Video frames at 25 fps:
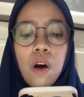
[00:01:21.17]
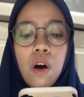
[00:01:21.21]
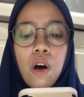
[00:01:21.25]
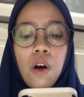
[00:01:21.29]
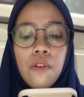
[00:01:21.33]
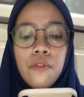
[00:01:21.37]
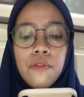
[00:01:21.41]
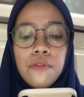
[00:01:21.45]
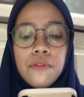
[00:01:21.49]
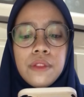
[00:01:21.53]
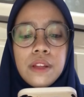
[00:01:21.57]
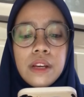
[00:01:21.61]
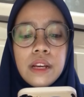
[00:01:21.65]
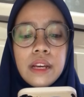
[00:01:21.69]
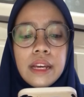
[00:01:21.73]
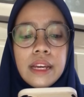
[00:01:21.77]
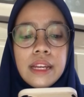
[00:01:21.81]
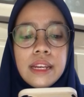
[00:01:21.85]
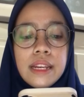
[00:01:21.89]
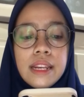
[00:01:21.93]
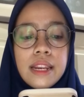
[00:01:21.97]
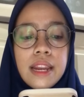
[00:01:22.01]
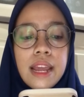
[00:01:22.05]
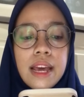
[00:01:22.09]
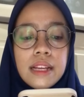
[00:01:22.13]
of the
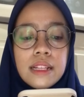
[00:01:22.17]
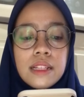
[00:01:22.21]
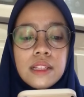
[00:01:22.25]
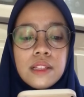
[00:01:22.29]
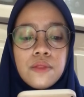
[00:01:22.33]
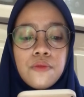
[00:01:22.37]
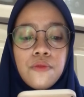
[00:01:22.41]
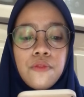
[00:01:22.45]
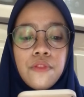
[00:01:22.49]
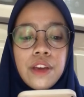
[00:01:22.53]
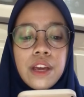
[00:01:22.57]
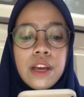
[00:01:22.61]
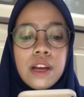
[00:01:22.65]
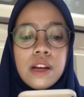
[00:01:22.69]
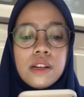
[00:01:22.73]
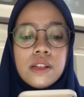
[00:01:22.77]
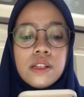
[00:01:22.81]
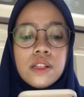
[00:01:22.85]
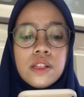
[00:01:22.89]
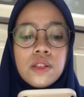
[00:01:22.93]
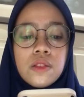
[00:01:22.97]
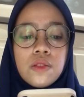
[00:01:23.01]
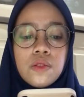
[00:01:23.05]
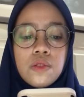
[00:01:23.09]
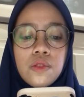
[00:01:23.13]
index
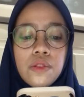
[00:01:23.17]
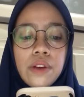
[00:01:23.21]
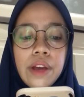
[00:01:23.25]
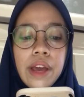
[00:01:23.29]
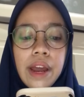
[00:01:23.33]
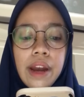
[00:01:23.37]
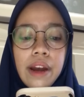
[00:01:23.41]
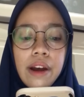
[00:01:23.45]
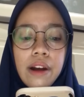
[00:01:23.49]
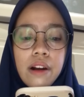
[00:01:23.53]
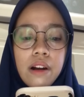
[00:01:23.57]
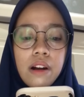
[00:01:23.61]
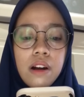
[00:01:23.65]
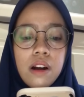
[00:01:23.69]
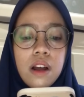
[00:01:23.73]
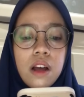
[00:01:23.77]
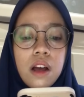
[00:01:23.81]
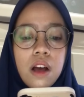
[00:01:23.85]
fingers together,